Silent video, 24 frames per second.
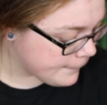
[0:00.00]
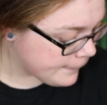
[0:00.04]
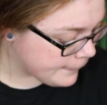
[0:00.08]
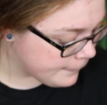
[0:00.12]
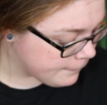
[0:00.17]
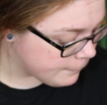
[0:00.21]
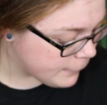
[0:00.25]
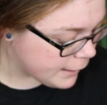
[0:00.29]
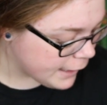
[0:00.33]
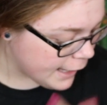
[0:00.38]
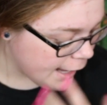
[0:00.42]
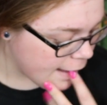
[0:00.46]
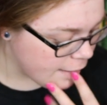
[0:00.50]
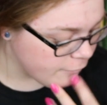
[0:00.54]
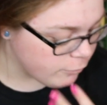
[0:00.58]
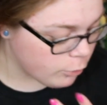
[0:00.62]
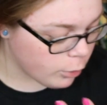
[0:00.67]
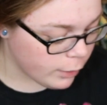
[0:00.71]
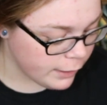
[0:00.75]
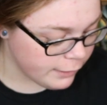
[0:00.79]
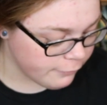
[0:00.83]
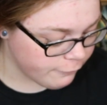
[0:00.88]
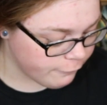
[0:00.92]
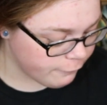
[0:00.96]
but I have
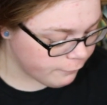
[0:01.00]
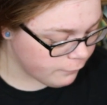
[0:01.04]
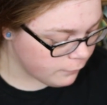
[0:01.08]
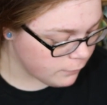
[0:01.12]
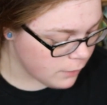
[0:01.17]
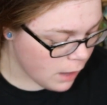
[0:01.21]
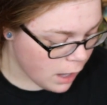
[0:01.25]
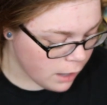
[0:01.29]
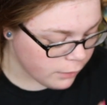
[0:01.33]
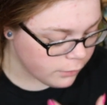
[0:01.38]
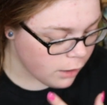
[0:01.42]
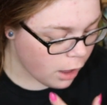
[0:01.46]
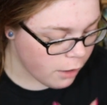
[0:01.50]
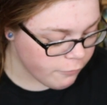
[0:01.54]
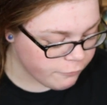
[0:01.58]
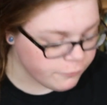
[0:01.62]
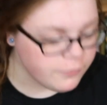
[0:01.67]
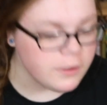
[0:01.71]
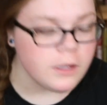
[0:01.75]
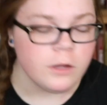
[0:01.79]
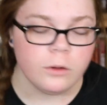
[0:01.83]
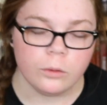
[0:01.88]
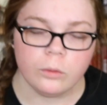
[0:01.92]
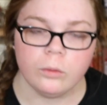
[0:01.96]
quite a
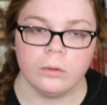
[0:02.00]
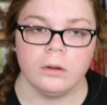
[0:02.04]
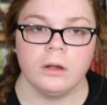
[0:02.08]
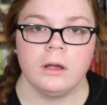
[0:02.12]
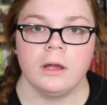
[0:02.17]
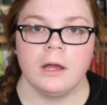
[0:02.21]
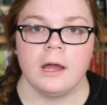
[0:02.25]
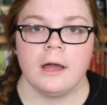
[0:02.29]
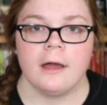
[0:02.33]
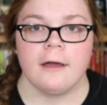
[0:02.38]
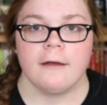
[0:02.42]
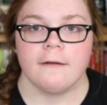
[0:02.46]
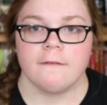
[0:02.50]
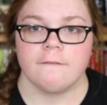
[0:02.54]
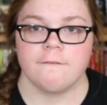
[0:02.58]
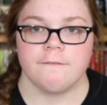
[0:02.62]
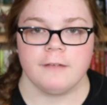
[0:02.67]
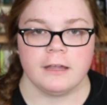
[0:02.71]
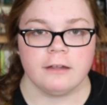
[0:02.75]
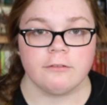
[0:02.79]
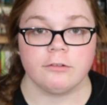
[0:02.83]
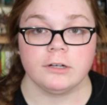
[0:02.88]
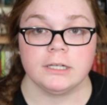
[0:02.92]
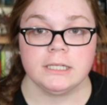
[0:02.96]
few
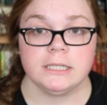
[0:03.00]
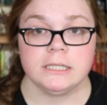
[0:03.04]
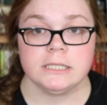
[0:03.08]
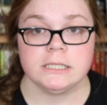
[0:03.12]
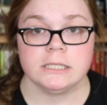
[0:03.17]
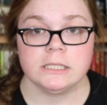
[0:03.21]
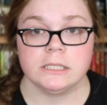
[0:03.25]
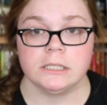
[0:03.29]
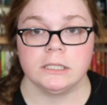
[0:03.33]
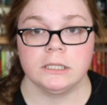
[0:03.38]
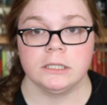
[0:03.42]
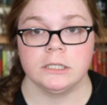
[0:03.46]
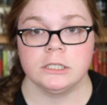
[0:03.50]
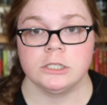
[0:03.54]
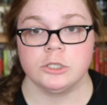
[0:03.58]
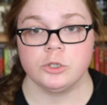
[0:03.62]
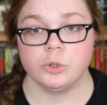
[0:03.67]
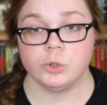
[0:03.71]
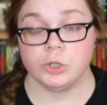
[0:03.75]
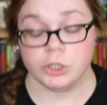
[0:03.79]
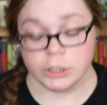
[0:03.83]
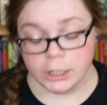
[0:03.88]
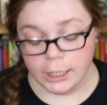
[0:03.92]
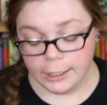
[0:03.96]
favorites
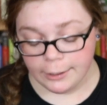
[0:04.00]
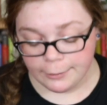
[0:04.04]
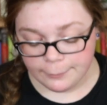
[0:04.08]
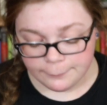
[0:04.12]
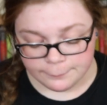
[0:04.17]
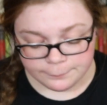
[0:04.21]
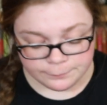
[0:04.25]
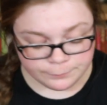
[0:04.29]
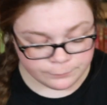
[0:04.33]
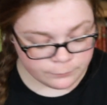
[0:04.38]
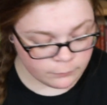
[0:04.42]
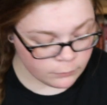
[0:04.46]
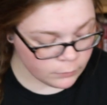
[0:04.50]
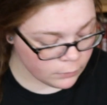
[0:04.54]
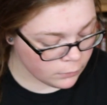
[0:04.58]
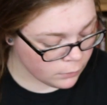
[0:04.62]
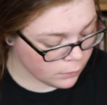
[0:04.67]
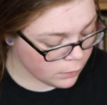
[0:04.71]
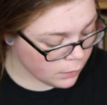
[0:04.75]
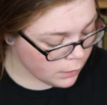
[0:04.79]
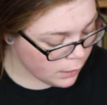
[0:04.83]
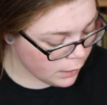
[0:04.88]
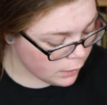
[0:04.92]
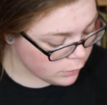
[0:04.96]
to share,
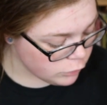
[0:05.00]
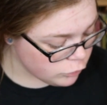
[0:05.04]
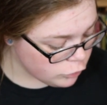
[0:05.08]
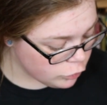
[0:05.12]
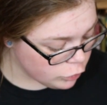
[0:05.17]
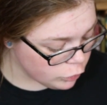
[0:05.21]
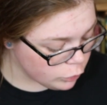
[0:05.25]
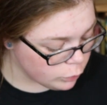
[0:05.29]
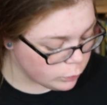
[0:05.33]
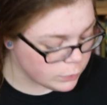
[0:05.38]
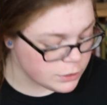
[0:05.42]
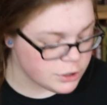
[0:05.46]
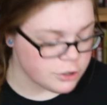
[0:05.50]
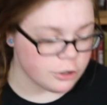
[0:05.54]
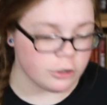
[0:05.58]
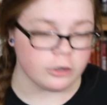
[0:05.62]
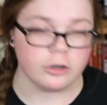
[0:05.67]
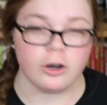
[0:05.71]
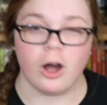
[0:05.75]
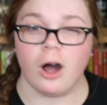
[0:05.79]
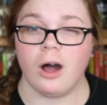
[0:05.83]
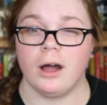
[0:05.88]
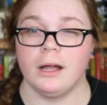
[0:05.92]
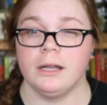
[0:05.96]
two which are
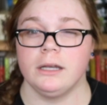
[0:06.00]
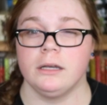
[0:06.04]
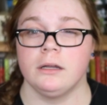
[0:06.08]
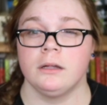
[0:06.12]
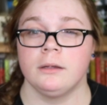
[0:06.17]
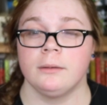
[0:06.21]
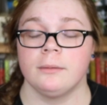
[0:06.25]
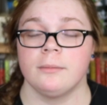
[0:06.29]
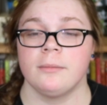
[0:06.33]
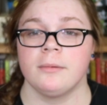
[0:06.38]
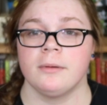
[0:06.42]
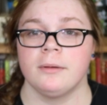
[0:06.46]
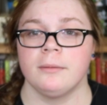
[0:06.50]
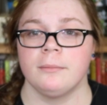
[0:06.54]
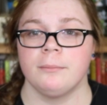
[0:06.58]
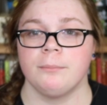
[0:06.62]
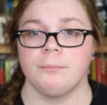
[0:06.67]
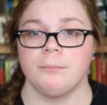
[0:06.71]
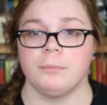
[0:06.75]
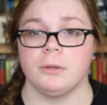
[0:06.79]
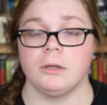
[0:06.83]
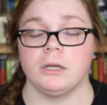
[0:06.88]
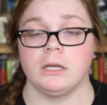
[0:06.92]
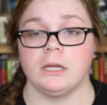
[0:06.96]

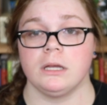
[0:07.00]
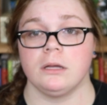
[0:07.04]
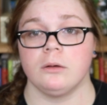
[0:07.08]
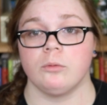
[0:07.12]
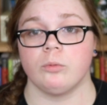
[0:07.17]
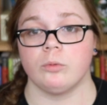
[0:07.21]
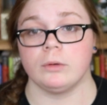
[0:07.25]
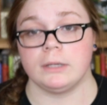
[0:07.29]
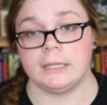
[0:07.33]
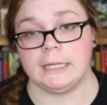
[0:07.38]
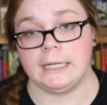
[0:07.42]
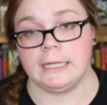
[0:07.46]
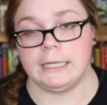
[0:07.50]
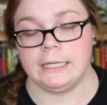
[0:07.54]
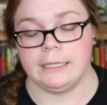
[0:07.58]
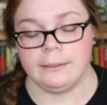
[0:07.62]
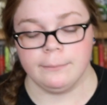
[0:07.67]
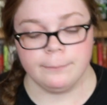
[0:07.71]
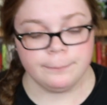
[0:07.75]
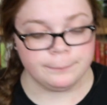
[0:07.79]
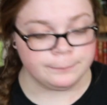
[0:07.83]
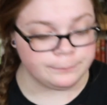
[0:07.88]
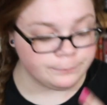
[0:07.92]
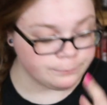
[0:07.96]
non-beauty related.
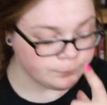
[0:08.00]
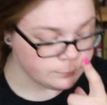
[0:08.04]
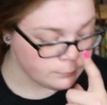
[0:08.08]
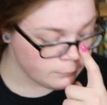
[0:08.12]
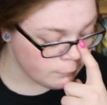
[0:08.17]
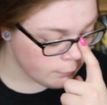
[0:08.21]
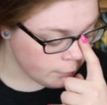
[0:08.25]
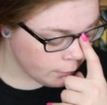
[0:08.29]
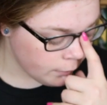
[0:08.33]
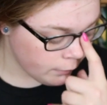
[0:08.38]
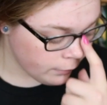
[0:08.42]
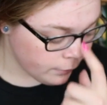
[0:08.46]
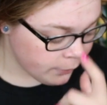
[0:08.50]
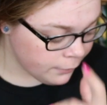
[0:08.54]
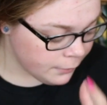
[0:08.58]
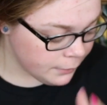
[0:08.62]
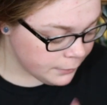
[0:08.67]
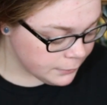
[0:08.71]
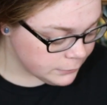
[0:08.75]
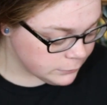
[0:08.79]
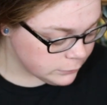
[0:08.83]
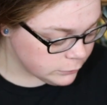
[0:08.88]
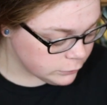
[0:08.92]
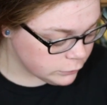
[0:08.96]

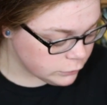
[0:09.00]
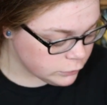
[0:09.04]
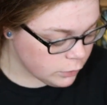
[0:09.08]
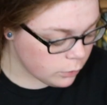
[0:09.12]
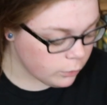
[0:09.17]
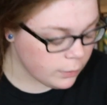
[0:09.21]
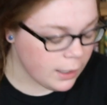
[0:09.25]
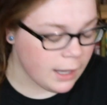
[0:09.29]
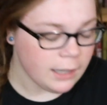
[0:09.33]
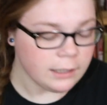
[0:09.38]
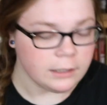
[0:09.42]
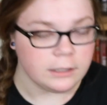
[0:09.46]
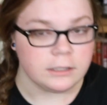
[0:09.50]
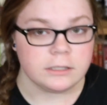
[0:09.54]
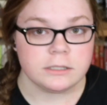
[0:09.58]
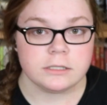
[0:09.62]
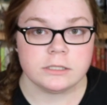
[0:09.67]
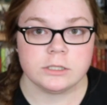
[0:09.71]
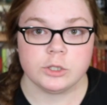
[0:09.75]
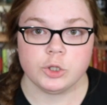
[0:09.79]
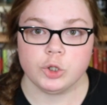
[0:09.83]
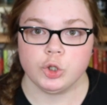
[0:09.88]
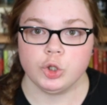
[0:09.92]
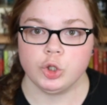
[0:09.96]
So yeah,
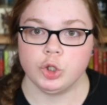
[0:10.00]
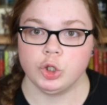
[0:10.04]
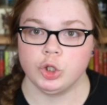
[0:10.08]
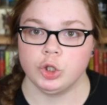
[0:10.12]
let's